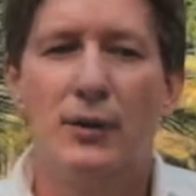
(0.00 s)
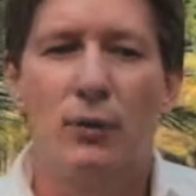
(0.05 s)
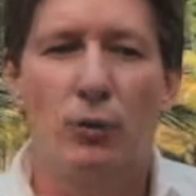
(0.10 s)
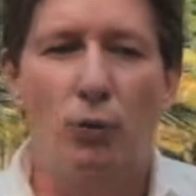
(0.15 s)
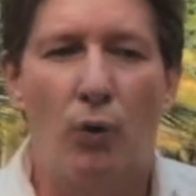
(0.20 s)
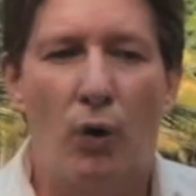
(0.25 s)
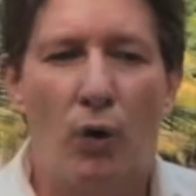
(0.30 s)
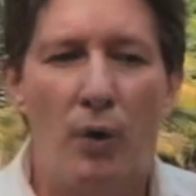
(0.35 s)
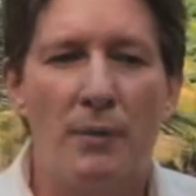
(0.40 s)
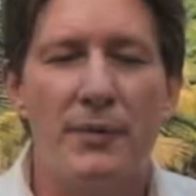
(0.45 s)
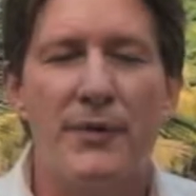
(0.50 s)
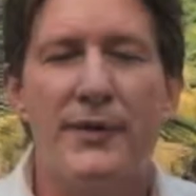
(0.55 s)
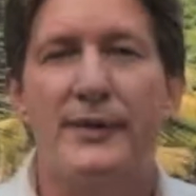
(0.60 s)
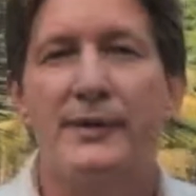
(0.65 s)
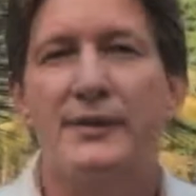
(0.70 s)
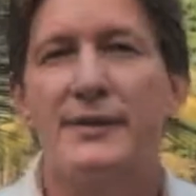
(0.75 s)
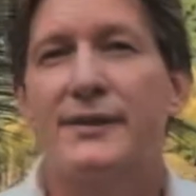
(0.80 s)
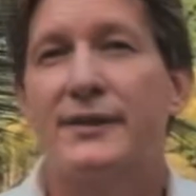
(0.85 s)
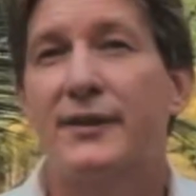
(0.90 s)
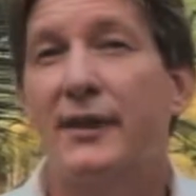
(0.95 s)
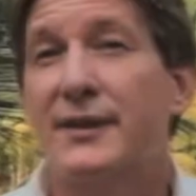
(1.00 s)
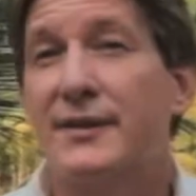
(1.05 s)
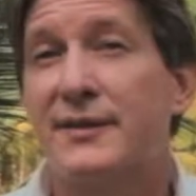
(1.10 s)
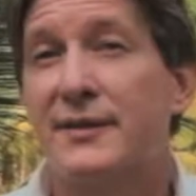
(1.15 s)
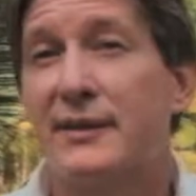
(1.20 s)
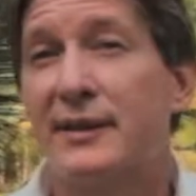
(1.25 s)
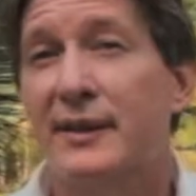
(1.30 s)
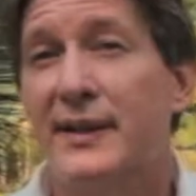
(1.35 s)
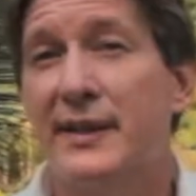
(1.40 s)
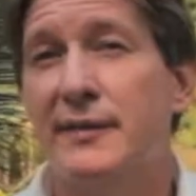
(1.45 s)
warmth starts
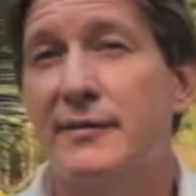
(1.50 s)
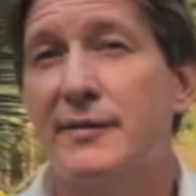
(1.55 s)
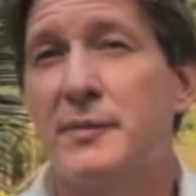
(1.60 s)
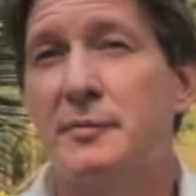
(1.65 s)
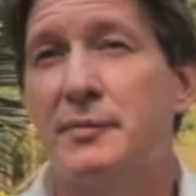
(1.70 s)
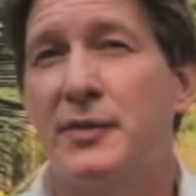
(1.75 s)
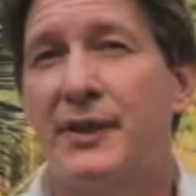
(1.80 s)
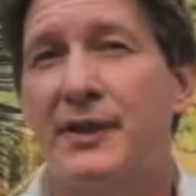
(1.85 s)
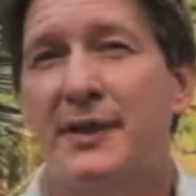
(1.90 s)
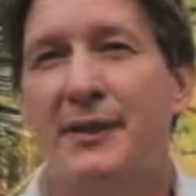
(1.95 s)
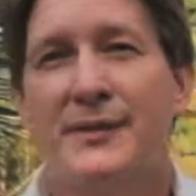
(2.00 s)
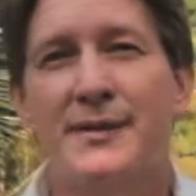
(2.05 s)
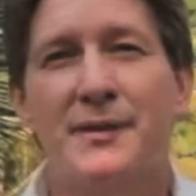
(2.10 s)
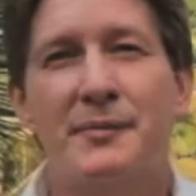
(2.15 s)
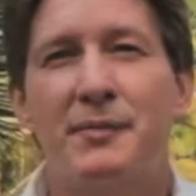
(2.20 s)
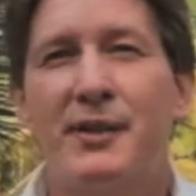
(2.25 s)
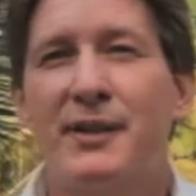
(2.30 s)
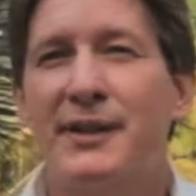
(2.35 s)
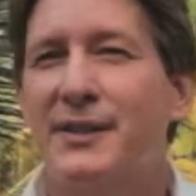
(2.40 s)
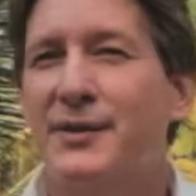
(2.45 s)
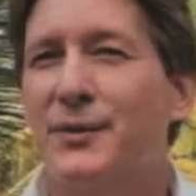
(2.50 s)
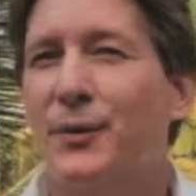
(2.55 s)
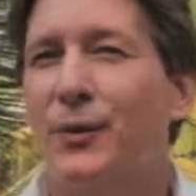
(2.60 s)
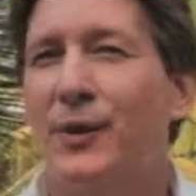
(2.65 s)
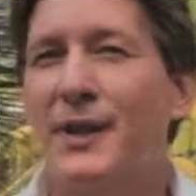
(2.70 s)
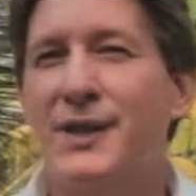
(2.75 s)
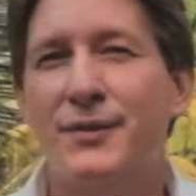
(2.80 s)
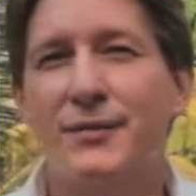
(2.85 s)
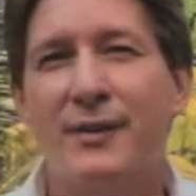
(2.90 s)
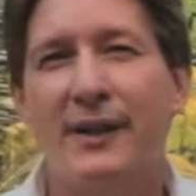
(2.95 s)
to leave the body, because the body's
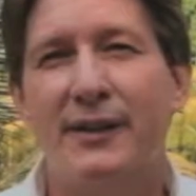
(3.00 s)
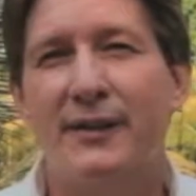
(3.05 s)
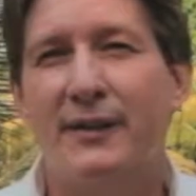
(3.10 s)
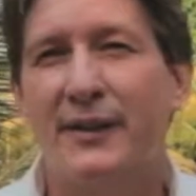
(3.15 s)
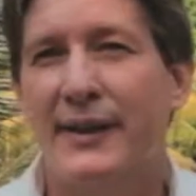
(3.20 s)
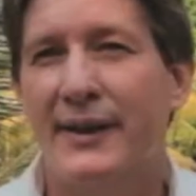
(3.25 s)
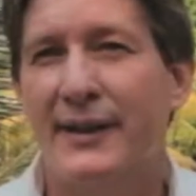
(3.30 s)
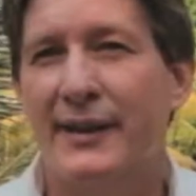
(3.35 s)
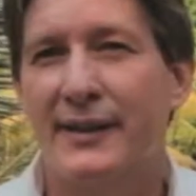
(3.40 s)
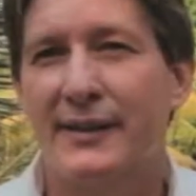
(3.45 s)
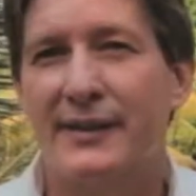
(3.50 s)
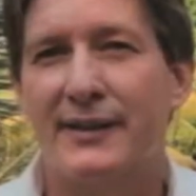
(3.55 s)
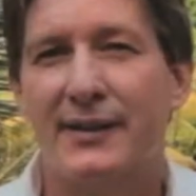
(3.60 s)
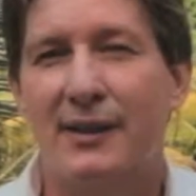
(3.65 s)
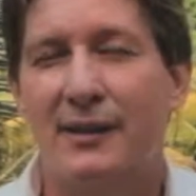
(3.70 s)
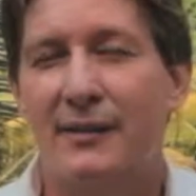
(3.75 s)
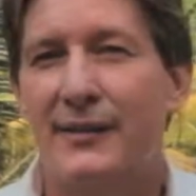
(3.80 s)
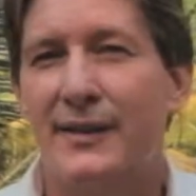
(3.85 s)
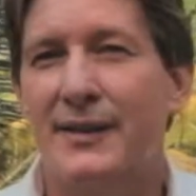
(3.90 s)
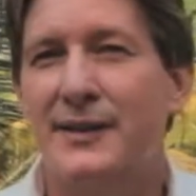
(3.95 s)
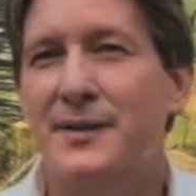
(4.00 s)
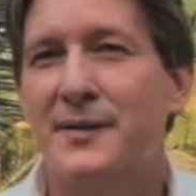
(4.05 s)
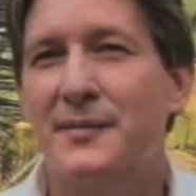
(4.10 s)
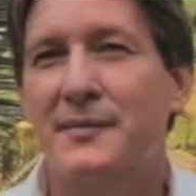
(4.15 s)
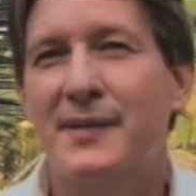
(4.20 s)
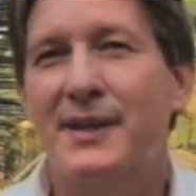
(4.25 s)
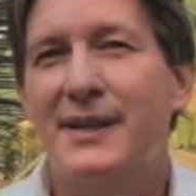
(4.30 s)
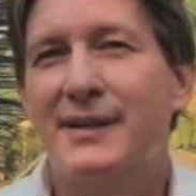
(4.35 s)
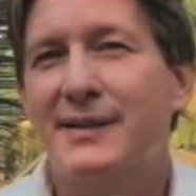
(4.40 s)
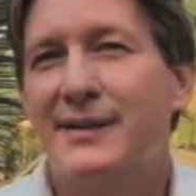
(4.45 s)
always regulating itself. That's an
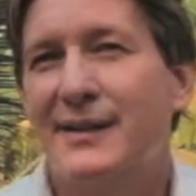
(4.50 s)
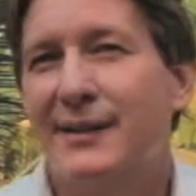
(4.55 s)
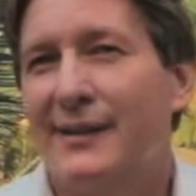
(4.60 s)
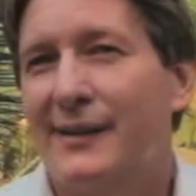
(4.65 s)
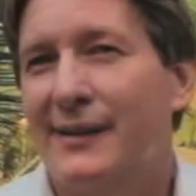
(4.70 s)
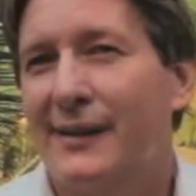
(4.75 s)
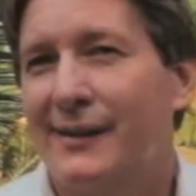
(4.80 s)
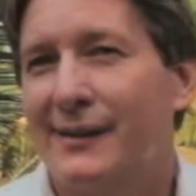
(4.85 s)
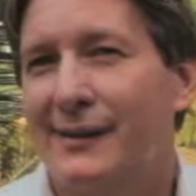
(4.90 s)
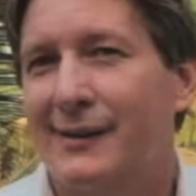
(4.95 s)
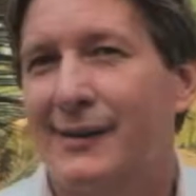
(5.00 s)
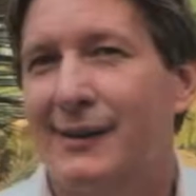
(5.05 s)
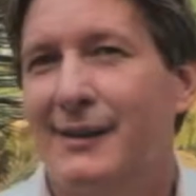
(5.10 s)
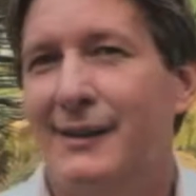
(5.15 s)
amazing thing.